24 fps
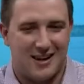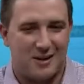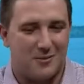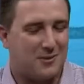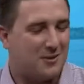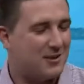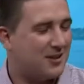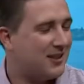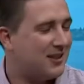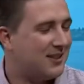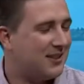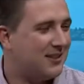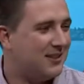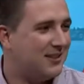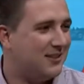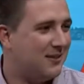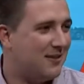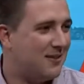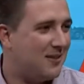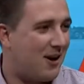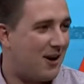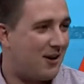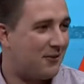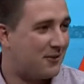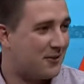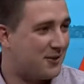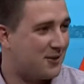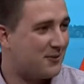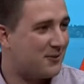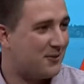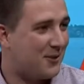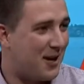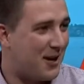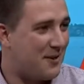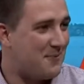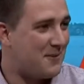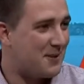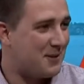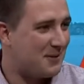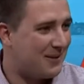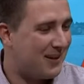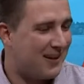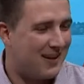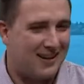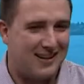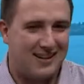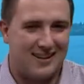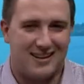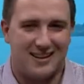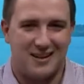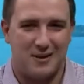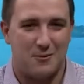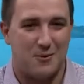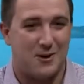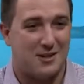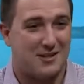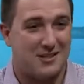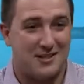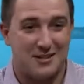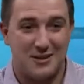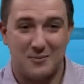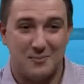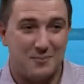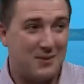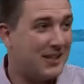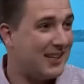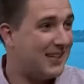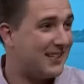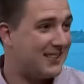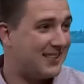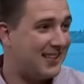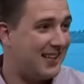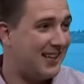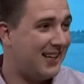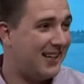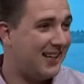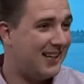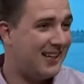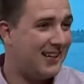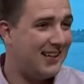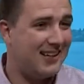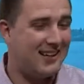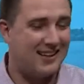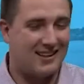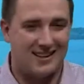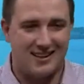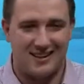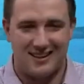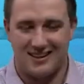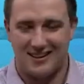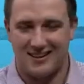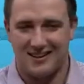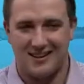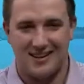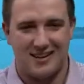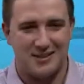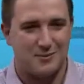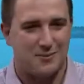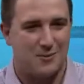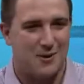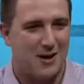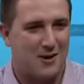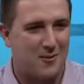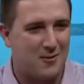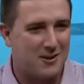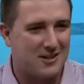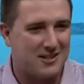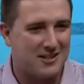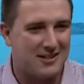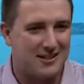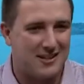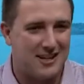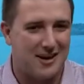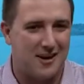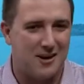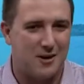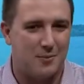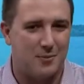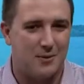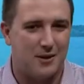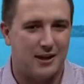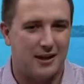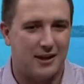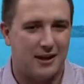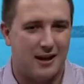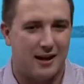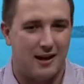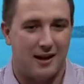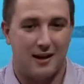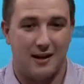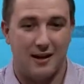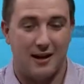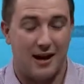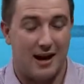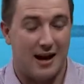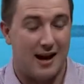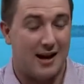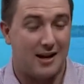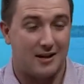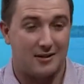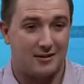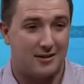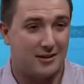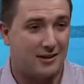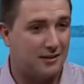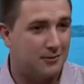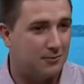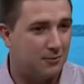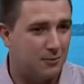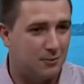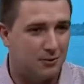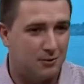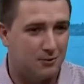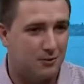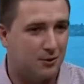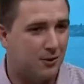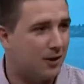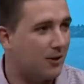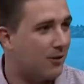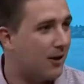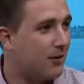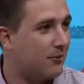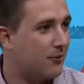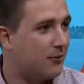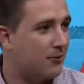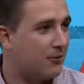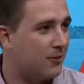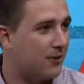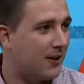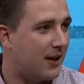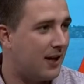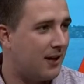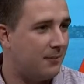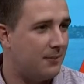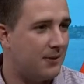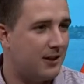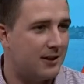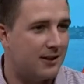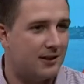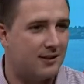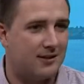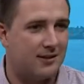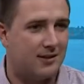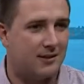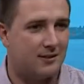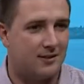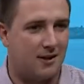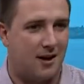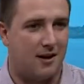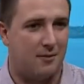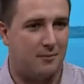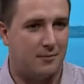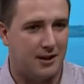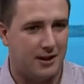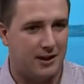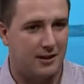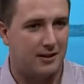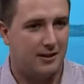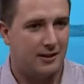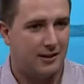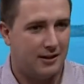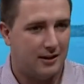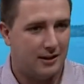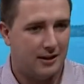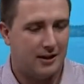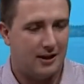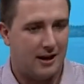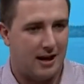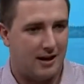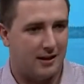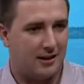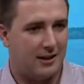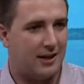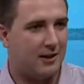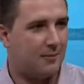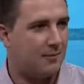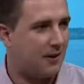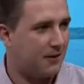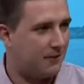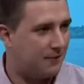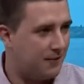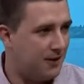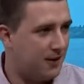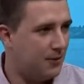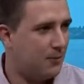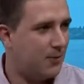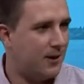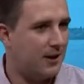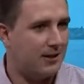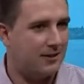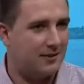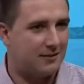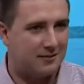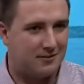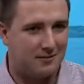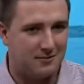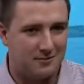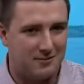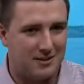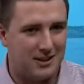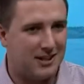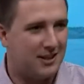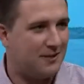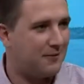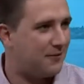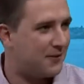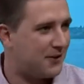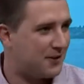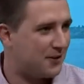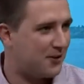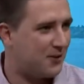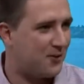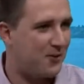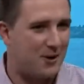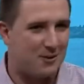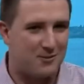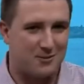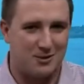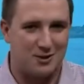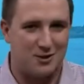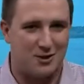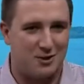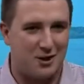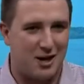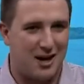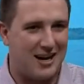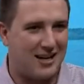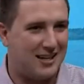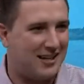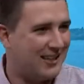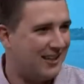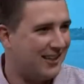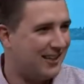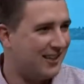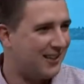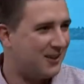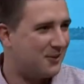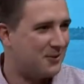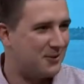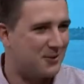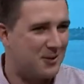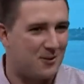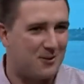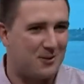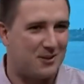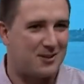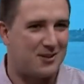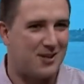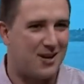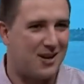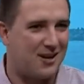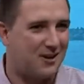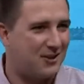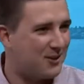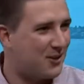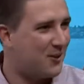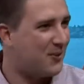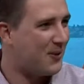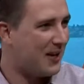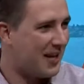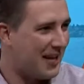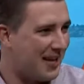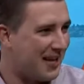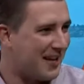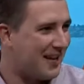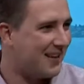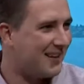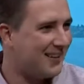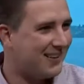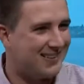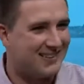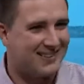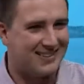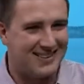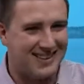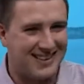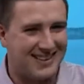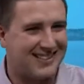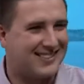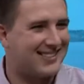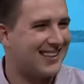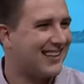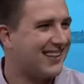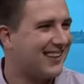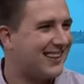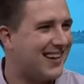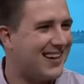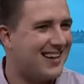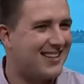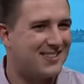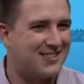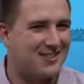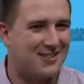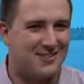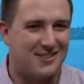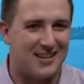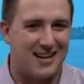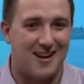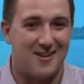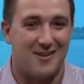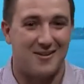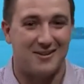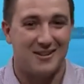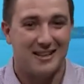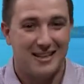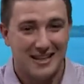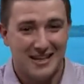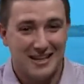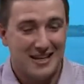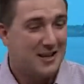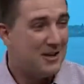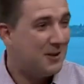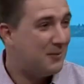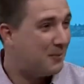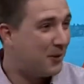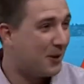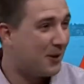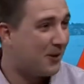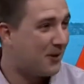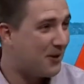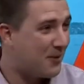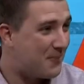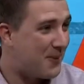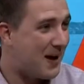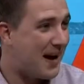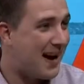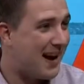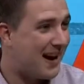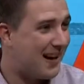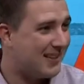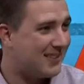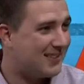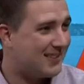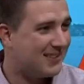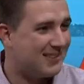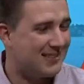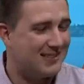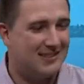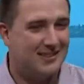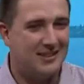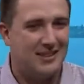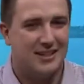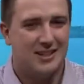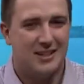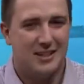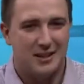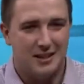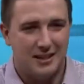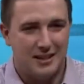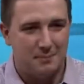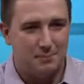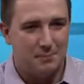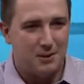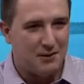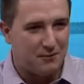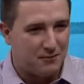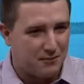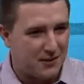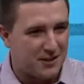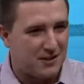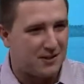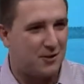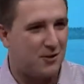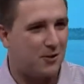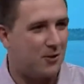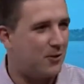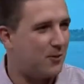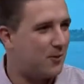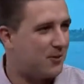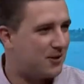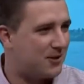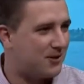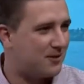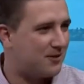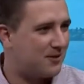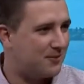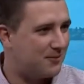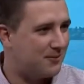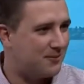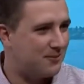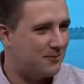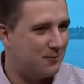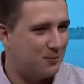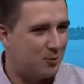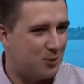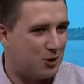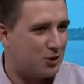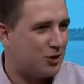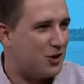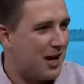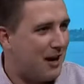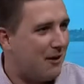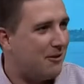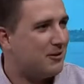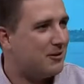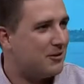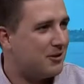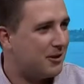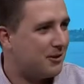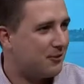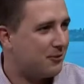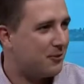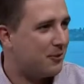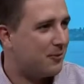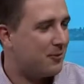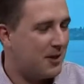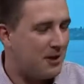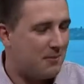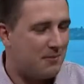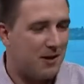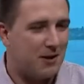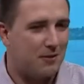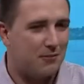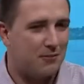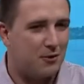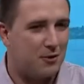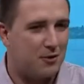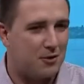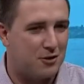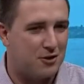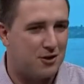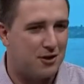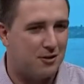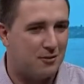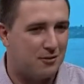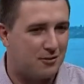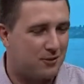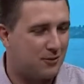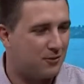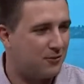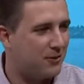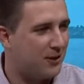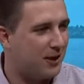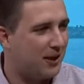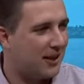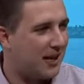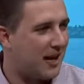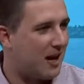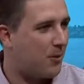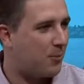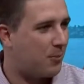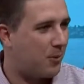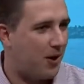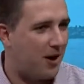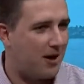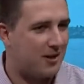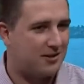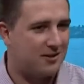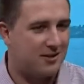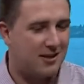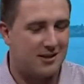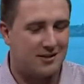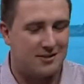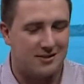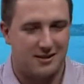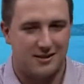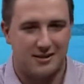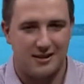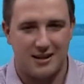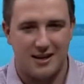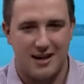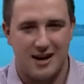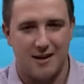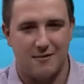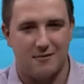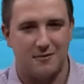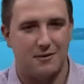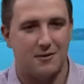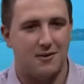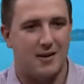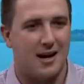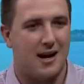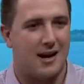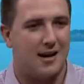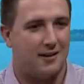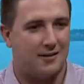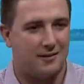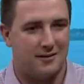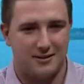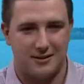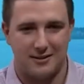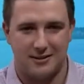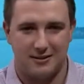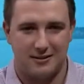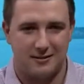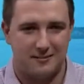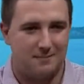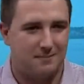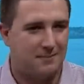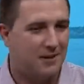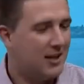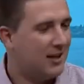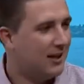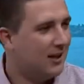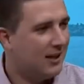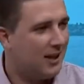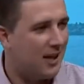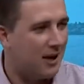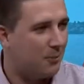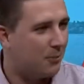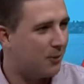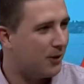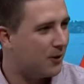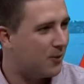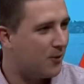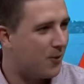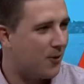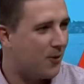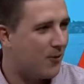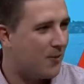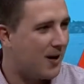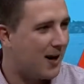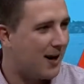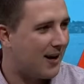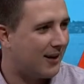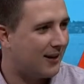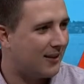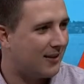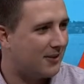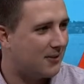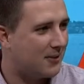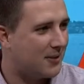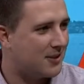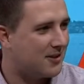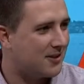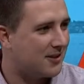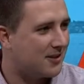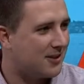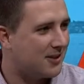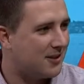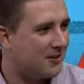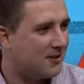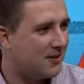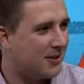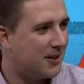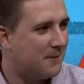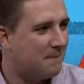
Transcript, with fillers: was a offensive lineman. Uh, I wasn't the biggest kid. Uh, that's why I wasn't there, but I, I actually was really grateful for that because it taught me how to get my feet wet and to get physical. I was a mm-hmm. shy kid. I was always taught don't hit and things like that. So now yeah. put on the pads and be physical was was challenging for me my first year was a feeling out process, and then after that, um, I played quarterback, and the rest is history.